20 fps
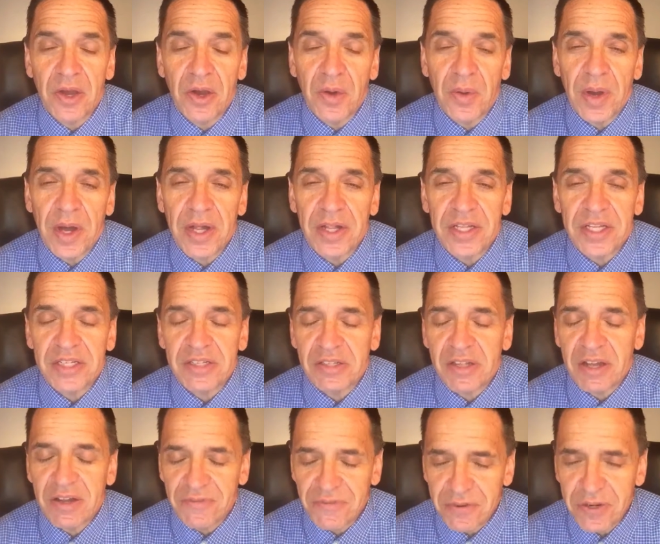Well,
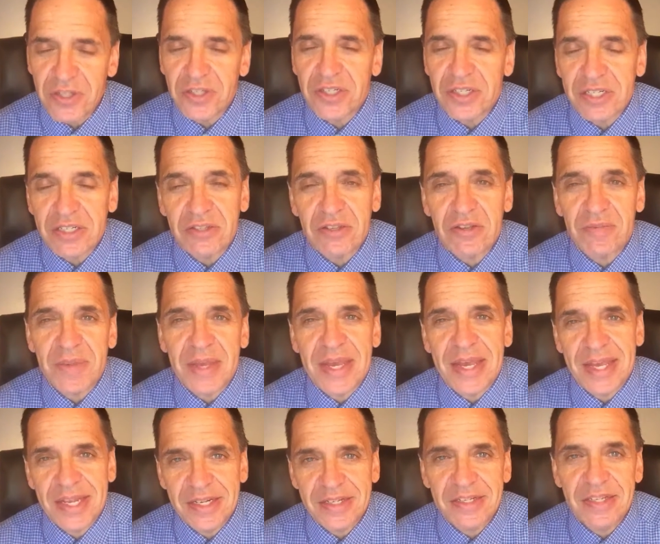unfortunately, it took me
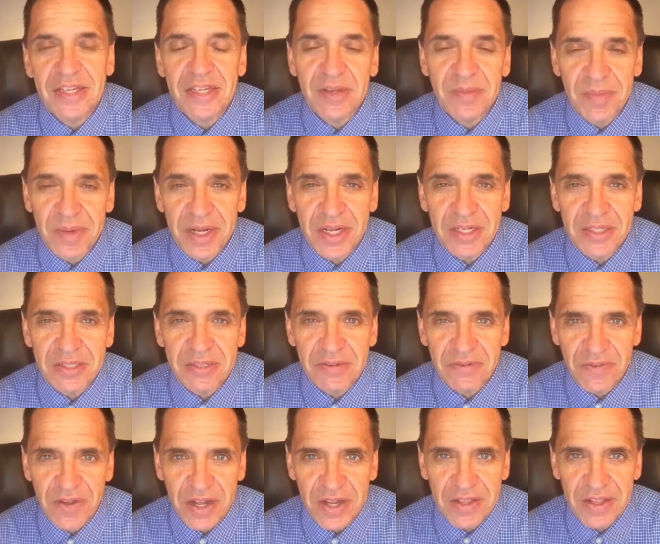18 months to
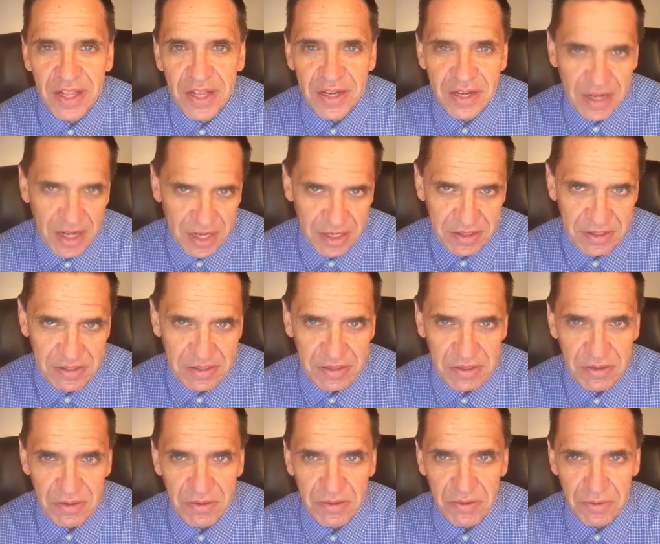find that next
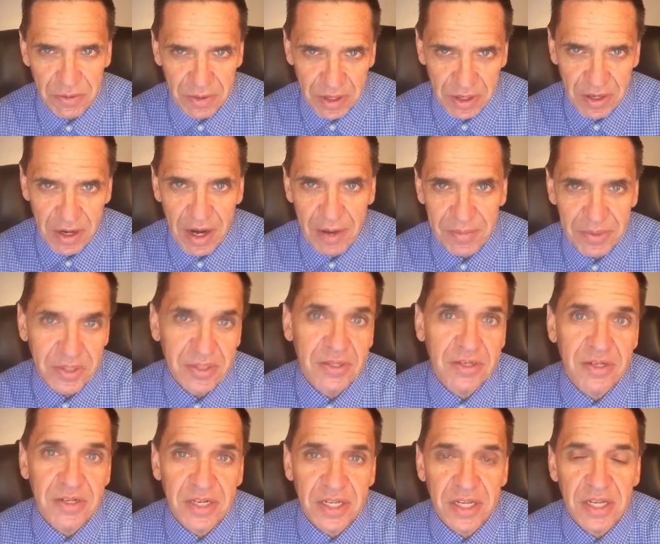career
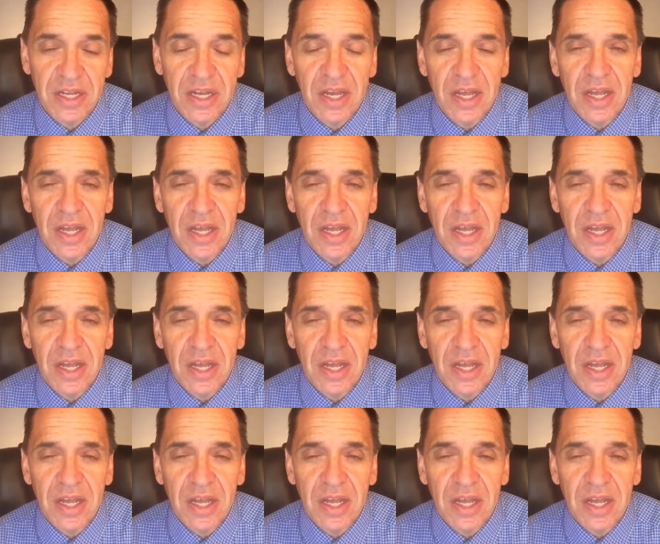opportunity.